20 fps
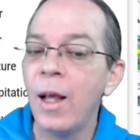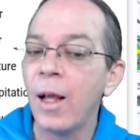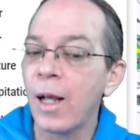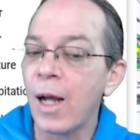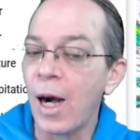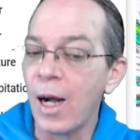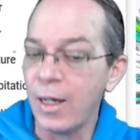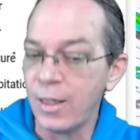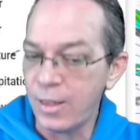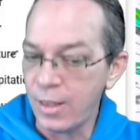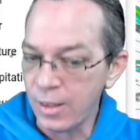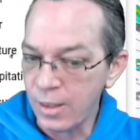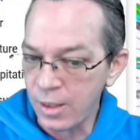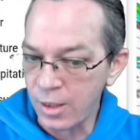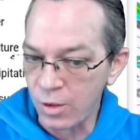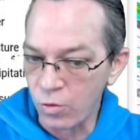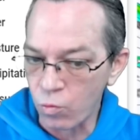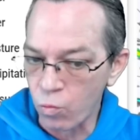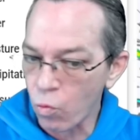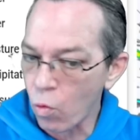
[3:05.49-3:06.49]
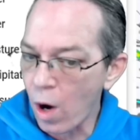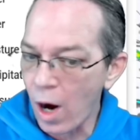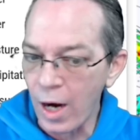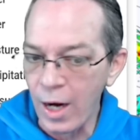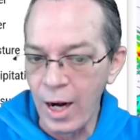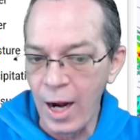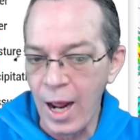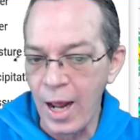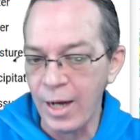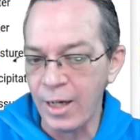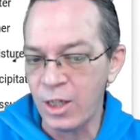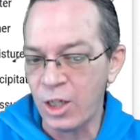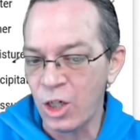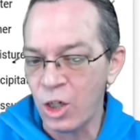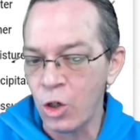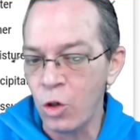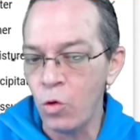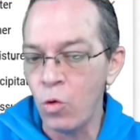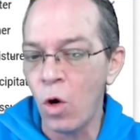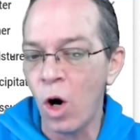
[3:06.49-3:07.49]
Guys, this is right at
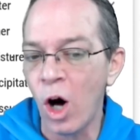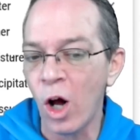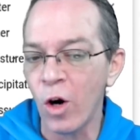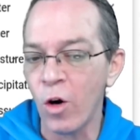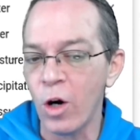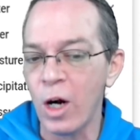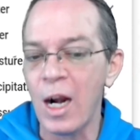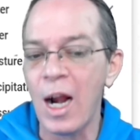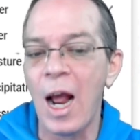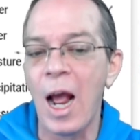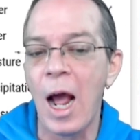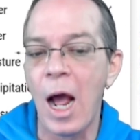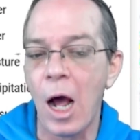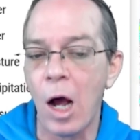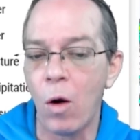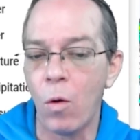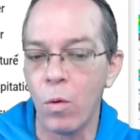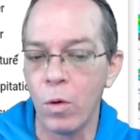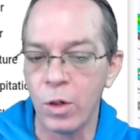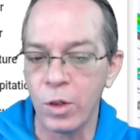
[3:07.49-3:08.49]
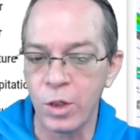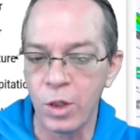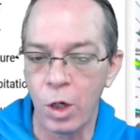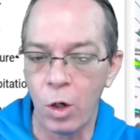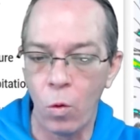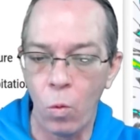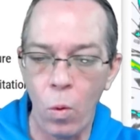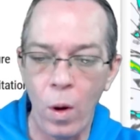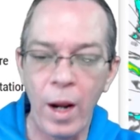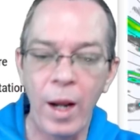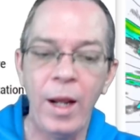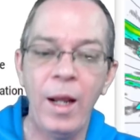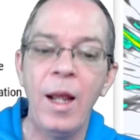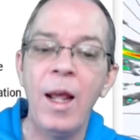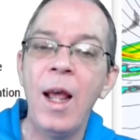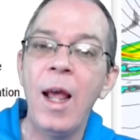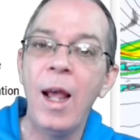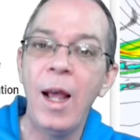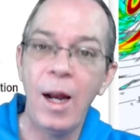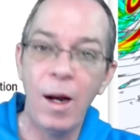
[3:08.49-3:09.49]
200 hours away.
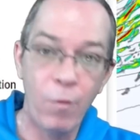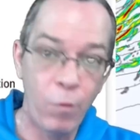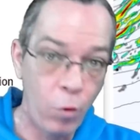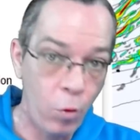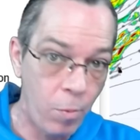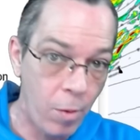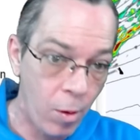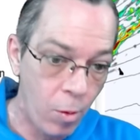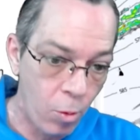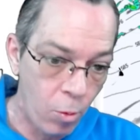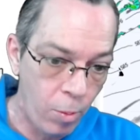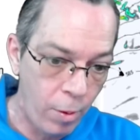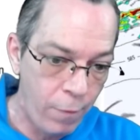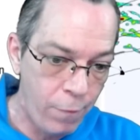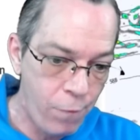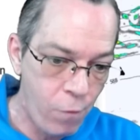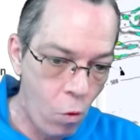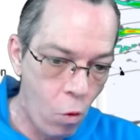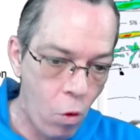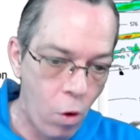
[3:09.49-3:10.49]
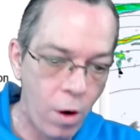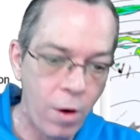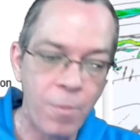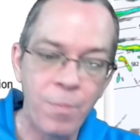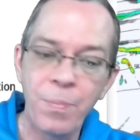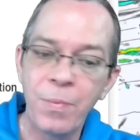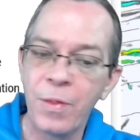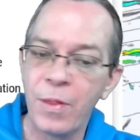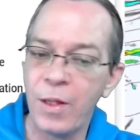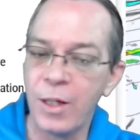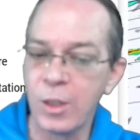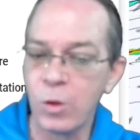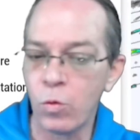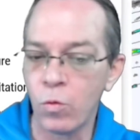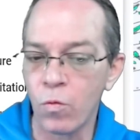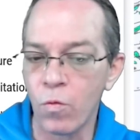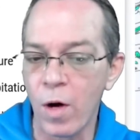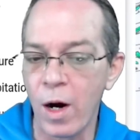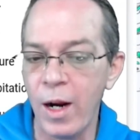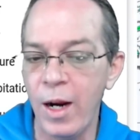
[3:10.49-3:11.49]
And if you remember before, this
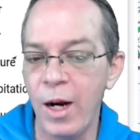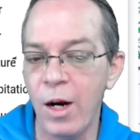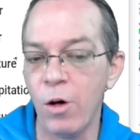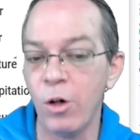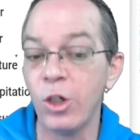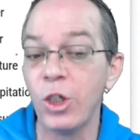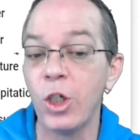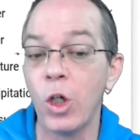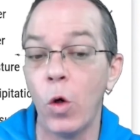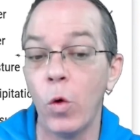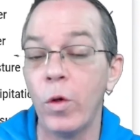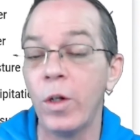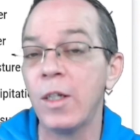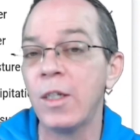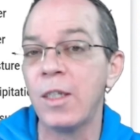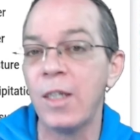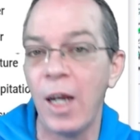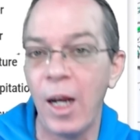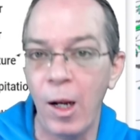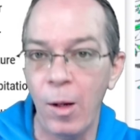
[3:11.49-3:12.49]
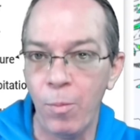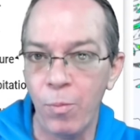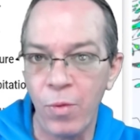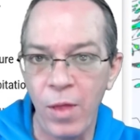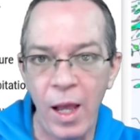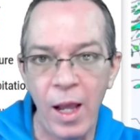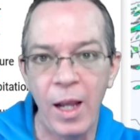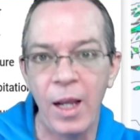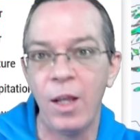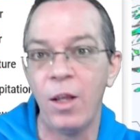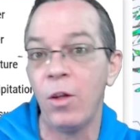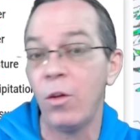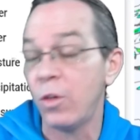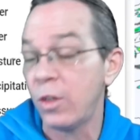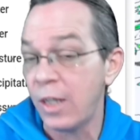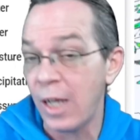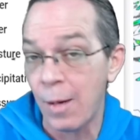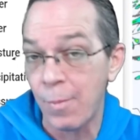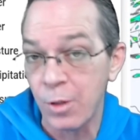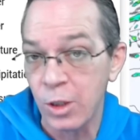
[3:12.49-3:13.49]
one right here showed the same thing. And you
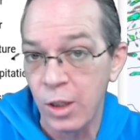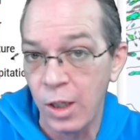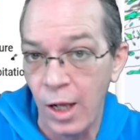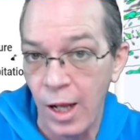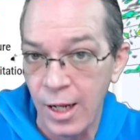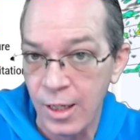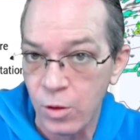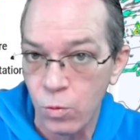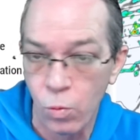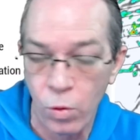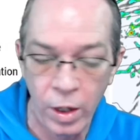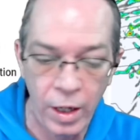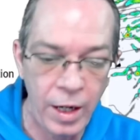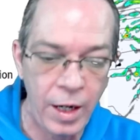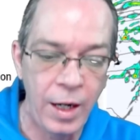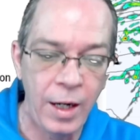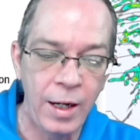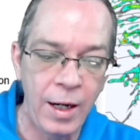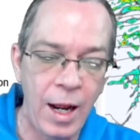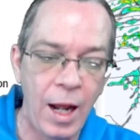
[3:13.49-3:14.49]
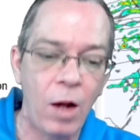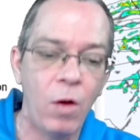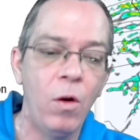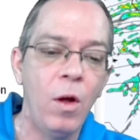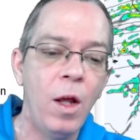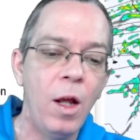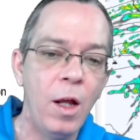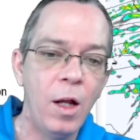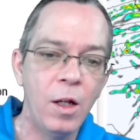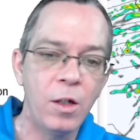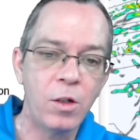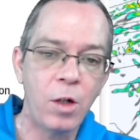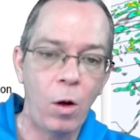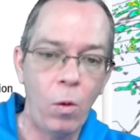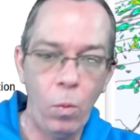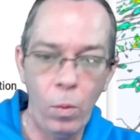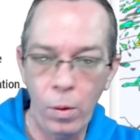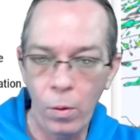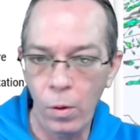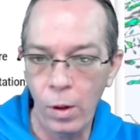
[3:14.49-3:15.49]
see how much less we're getting now. So I
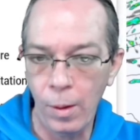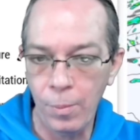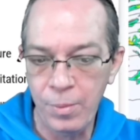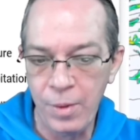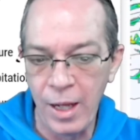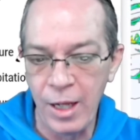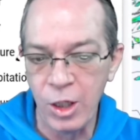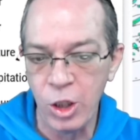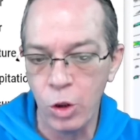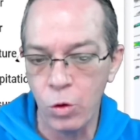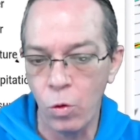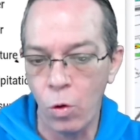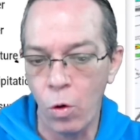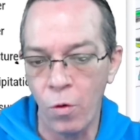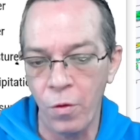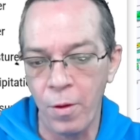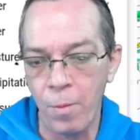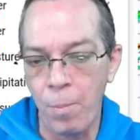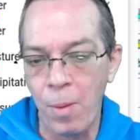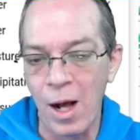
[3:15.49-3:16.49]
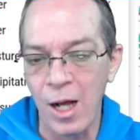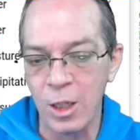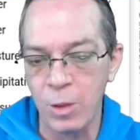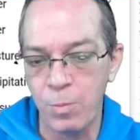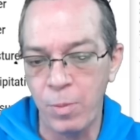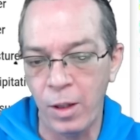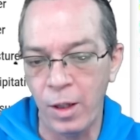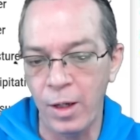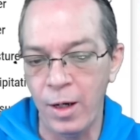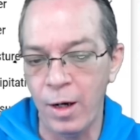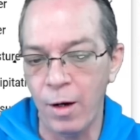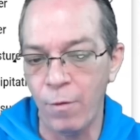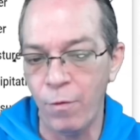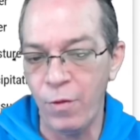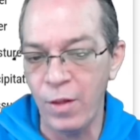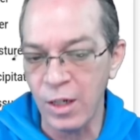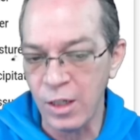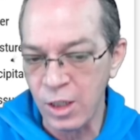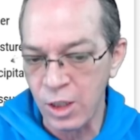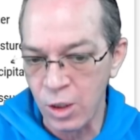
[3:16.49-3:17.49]
will update you on the possibility of
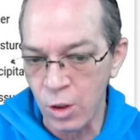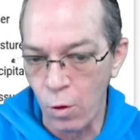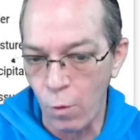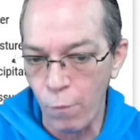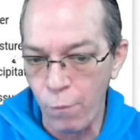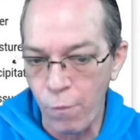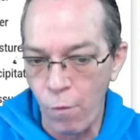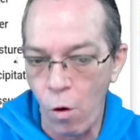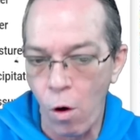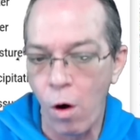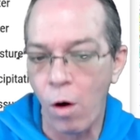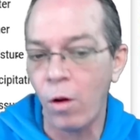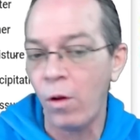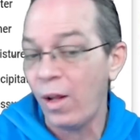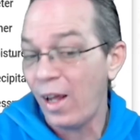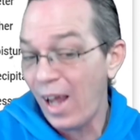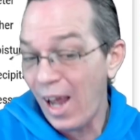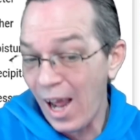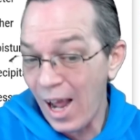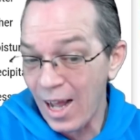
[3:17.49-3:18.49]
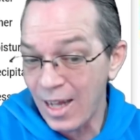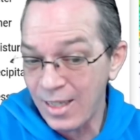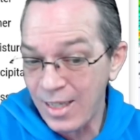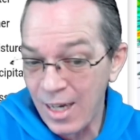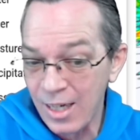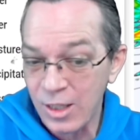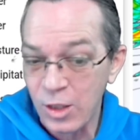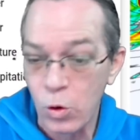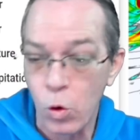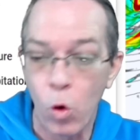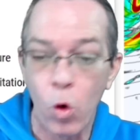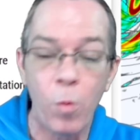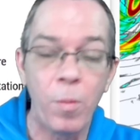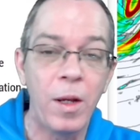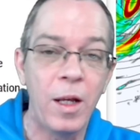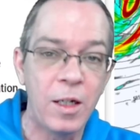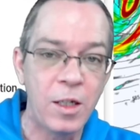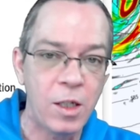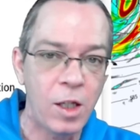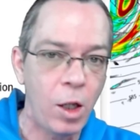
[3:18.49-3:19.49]
this snowfall. As that storm
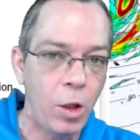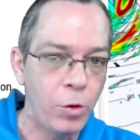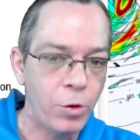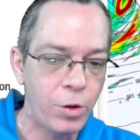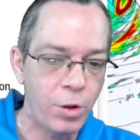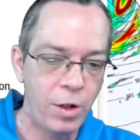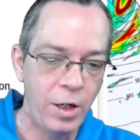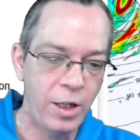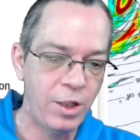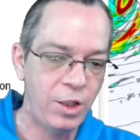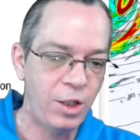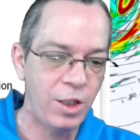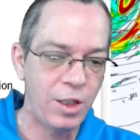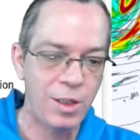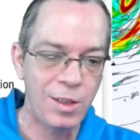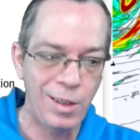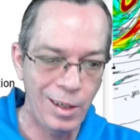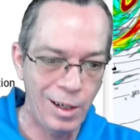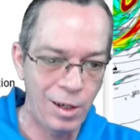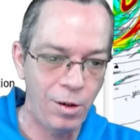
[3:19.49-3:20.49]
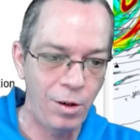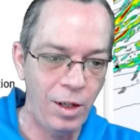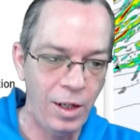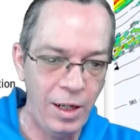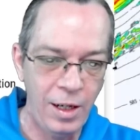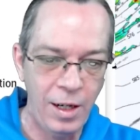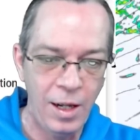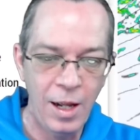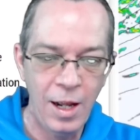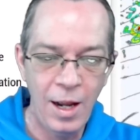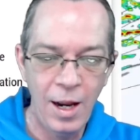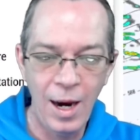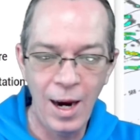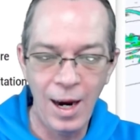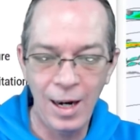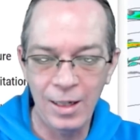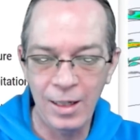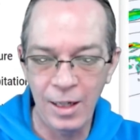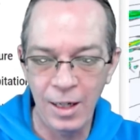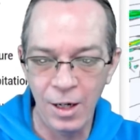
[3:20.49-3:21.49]
gets closer, it's just literally
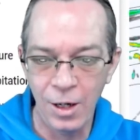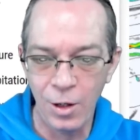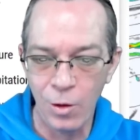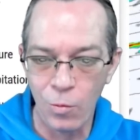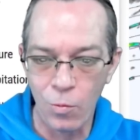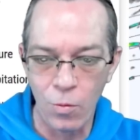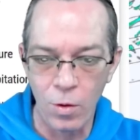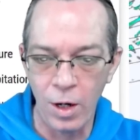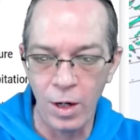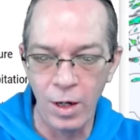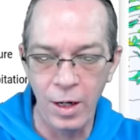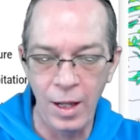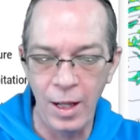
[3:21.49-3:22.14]
at the end of the run.